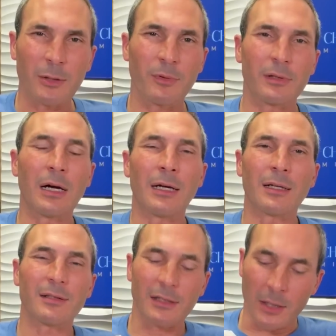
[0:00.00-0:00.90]
with God. I
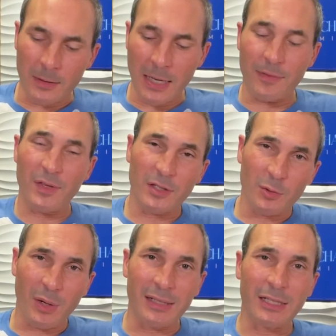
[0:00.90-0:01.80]
was like, all right, this is
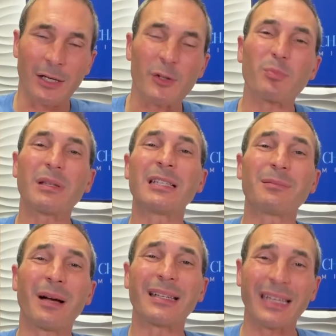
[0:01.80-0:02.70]
why I need. I was pleading
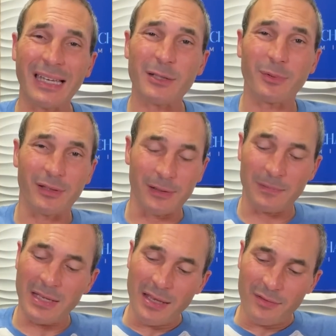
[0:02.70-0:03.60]
my case with him.
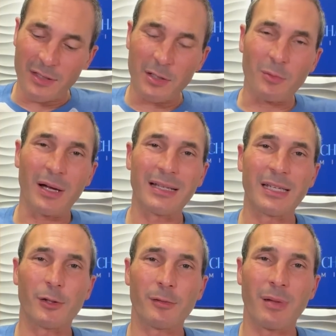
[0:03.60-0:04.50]
This is why I
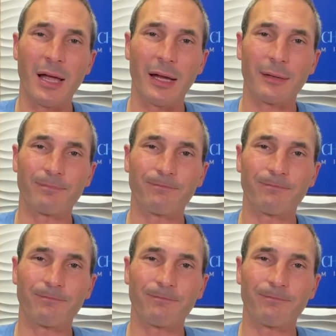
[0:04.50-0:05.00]
need her back.